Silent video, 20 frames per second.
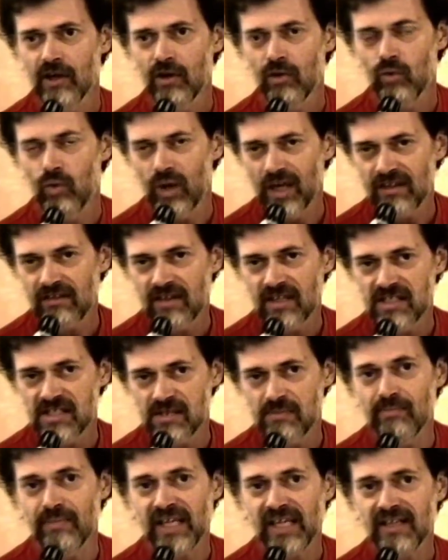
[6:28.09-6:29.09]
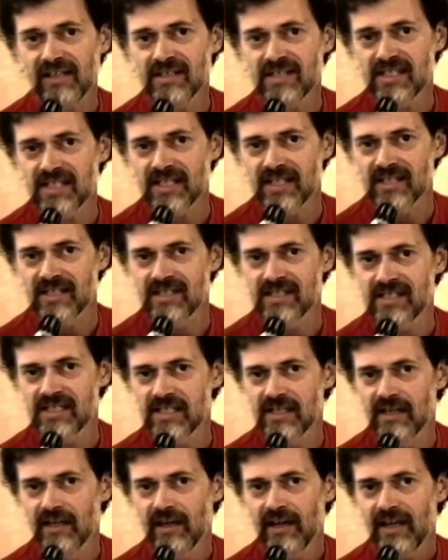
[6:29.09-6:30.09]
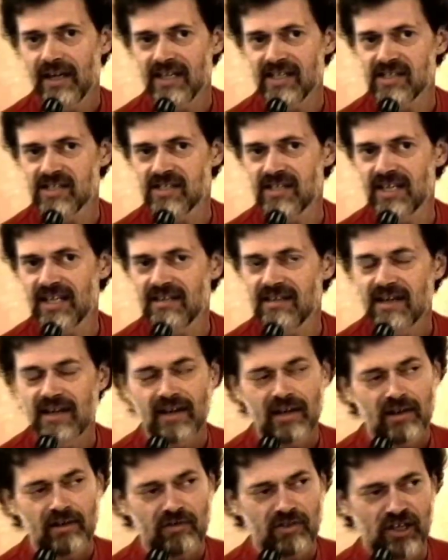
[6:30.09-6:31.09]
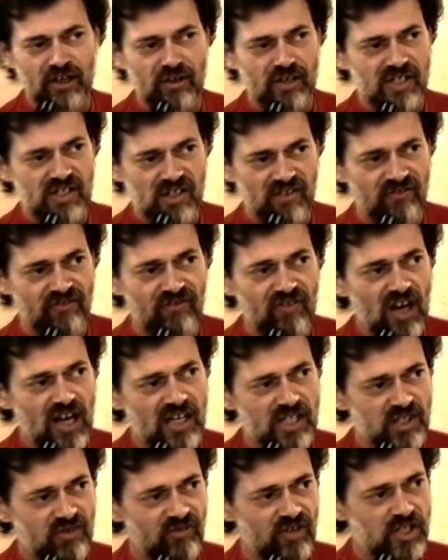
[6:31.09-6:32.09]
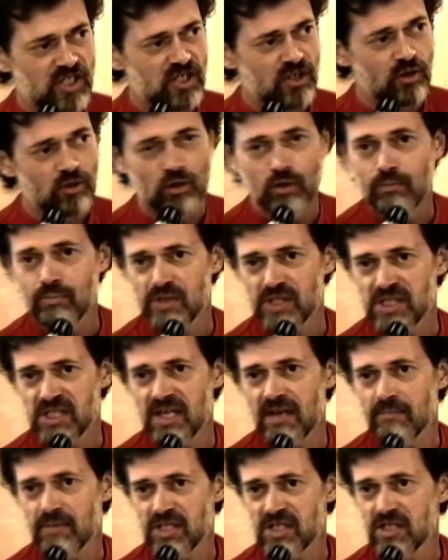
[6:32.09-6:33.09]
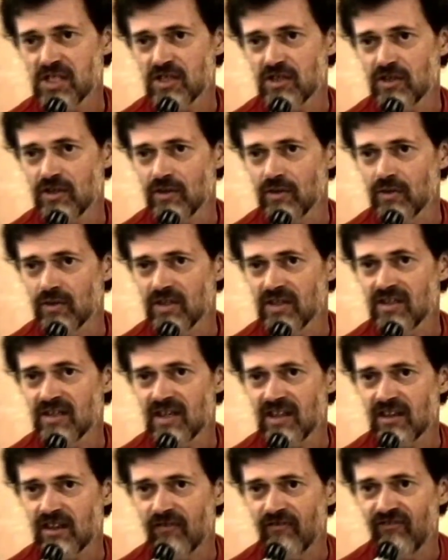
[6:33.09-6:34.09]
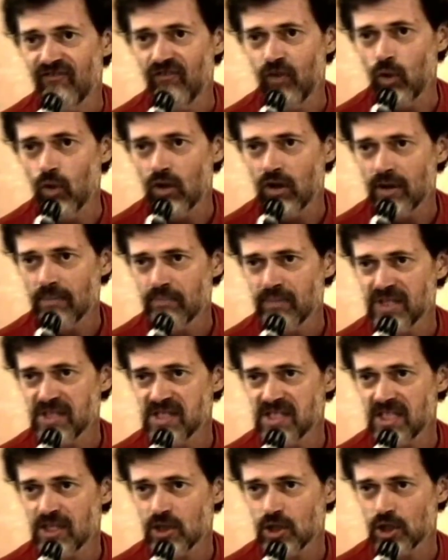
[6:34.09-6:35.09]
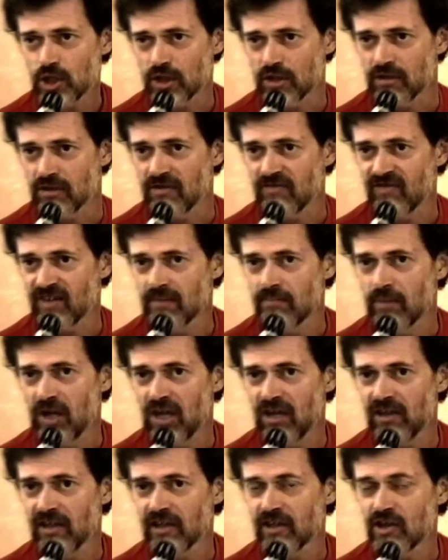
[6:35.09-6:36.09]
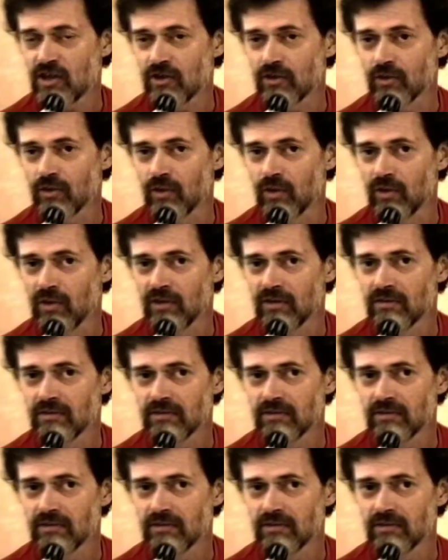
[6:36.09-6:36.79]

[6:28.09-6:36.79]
What this means is that there is a phosphorus group substituted at the 4 position of the molecule.